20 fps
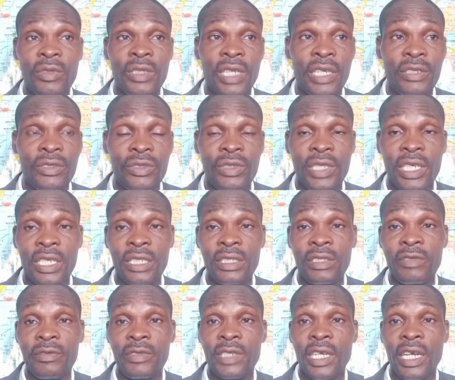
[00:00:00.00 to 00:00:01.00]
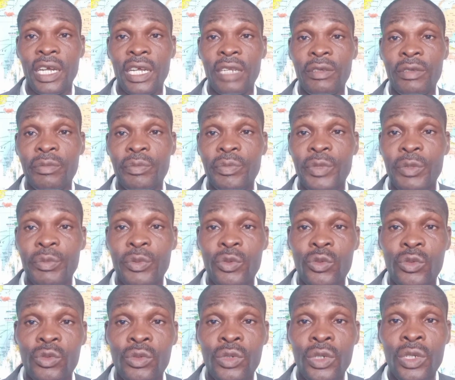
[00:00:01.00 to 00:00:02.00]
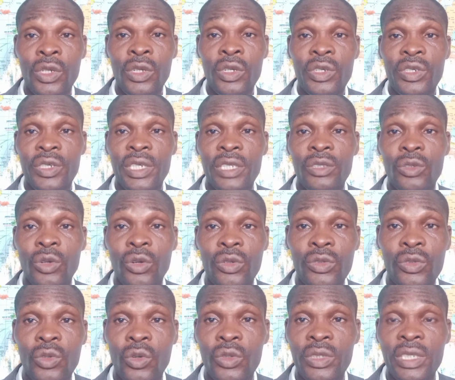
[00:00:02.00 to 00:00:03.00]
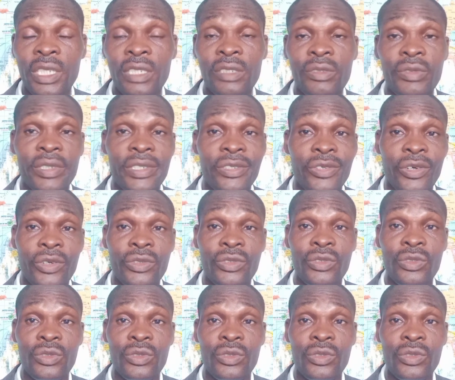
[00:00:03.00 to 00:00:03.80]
Nigerians and people, creators, content creators.